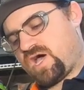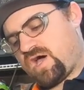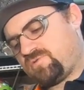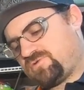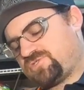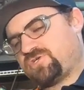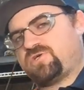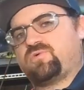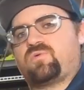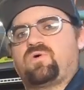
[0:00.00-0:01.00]
I want to show
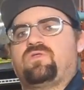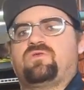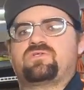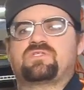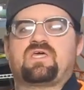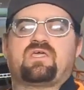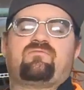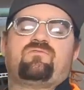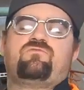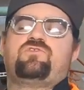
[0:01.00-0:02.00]
you what a weld looks like
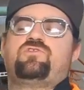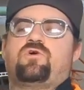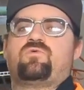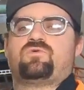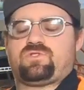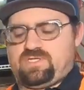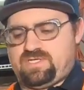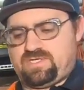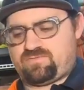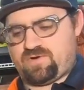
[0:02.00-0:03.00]
if you don't
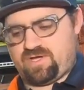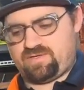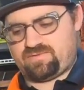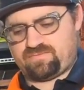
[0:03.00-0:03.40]
clean it right.